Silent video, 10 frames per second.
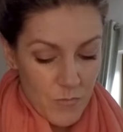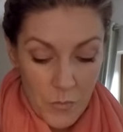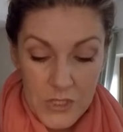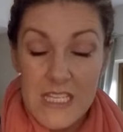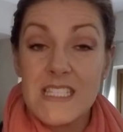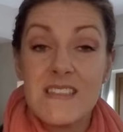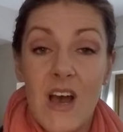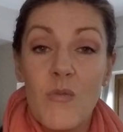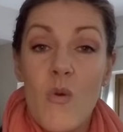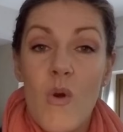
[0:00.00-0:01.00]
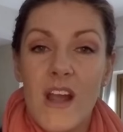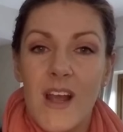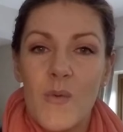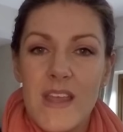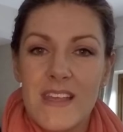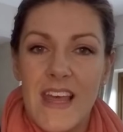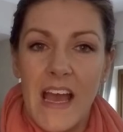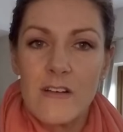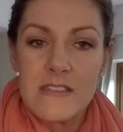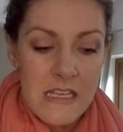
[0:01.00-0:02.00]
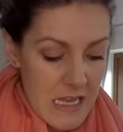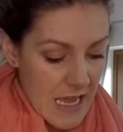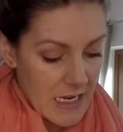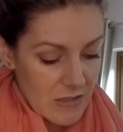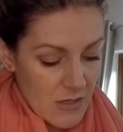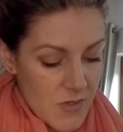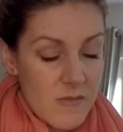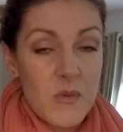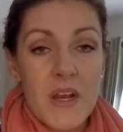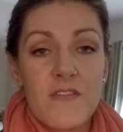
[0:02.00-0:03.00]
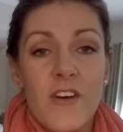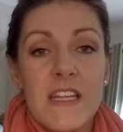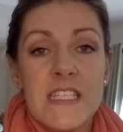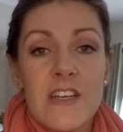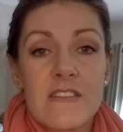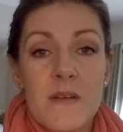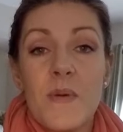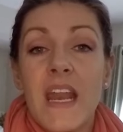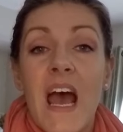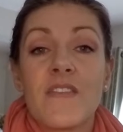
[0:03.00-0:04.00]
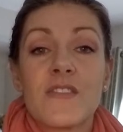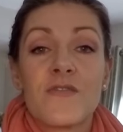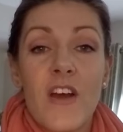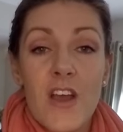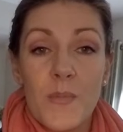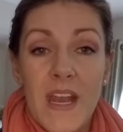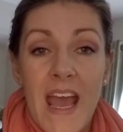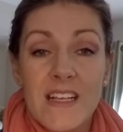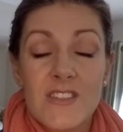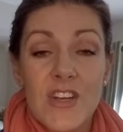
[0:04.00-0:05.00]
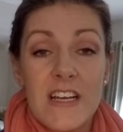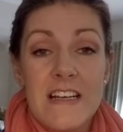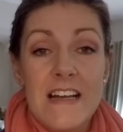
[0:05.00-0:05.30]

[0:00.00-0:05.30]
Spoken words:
But this is how we work our week in the house. Now, sometimes what I find here is I might have to fry up an extra